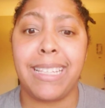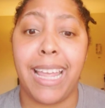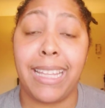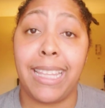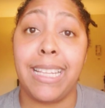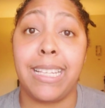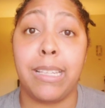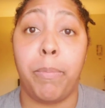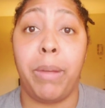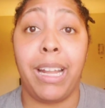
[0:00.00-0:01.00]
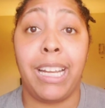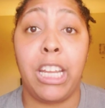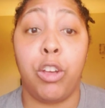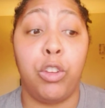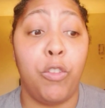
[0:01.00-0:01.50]
Like, this is a big
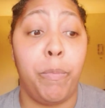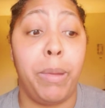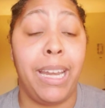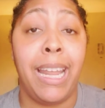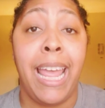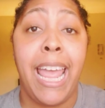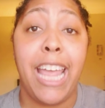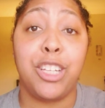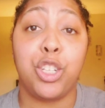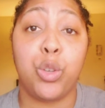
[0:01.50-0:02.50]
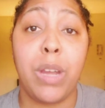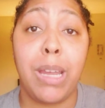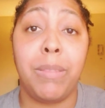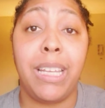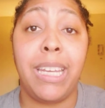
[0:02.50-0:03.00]
deal. You've been
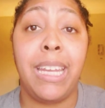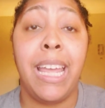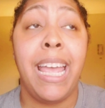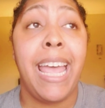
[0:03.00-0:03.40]
extremely